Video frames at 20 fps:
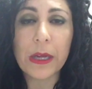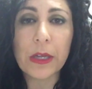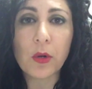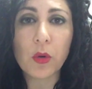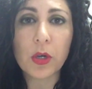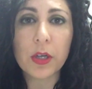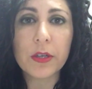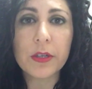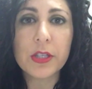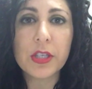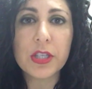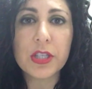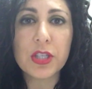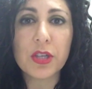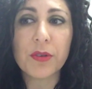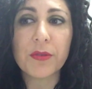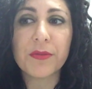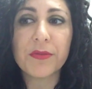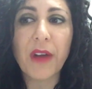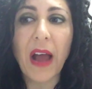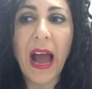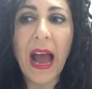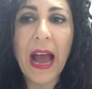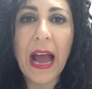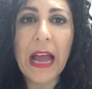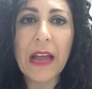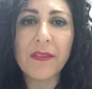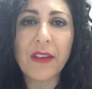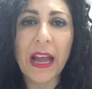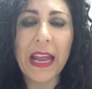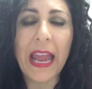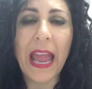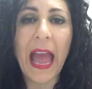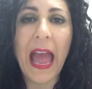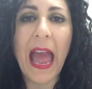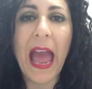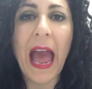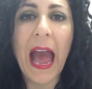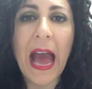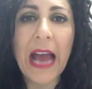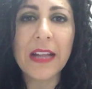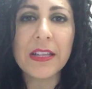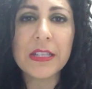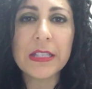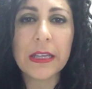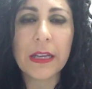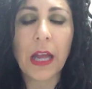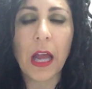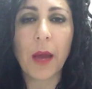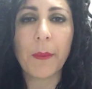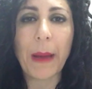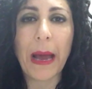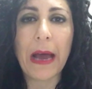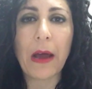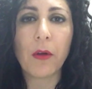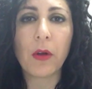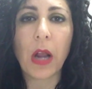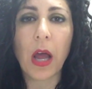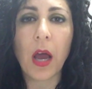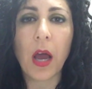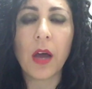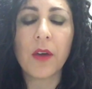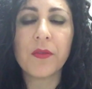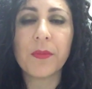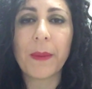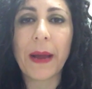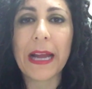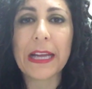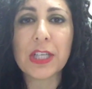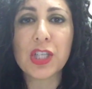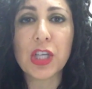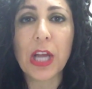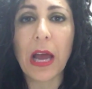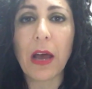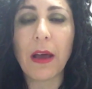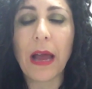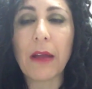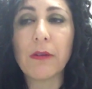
in order to survive, I had to come out of my shell.